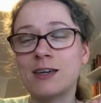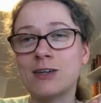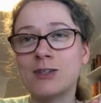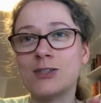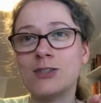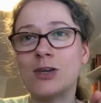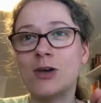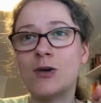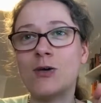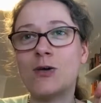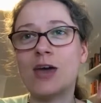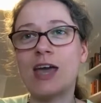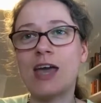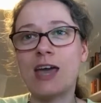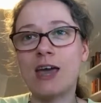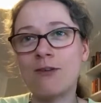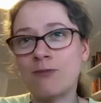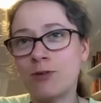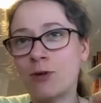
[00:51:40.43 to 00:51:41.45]
So
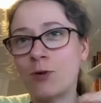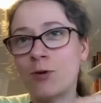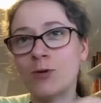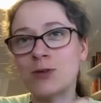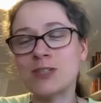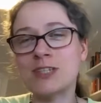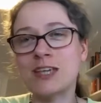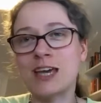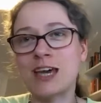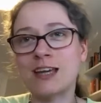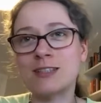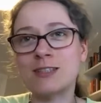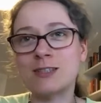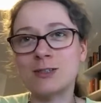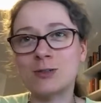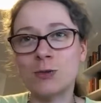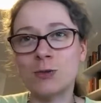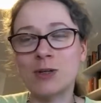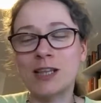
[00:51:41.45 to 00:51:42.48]
if you're sat
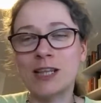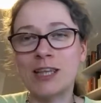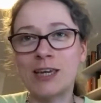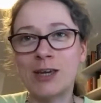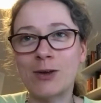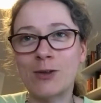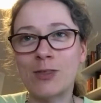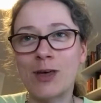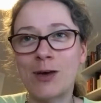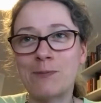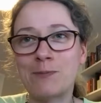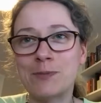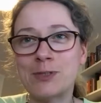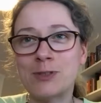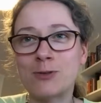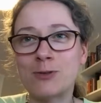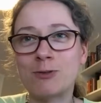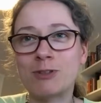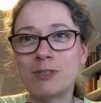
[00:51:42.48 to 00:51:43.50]
twiddling your
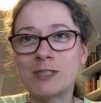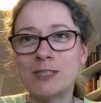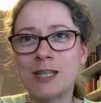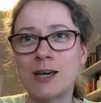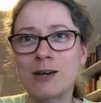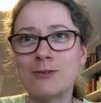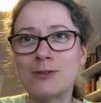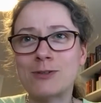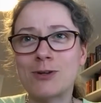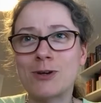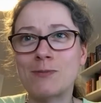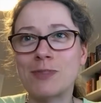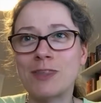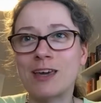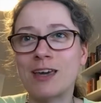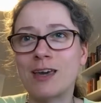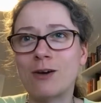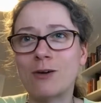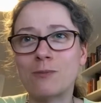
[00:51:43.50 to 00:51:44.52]
thumbs through this live stream
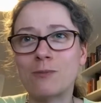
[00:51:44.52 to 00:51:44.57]
thinking,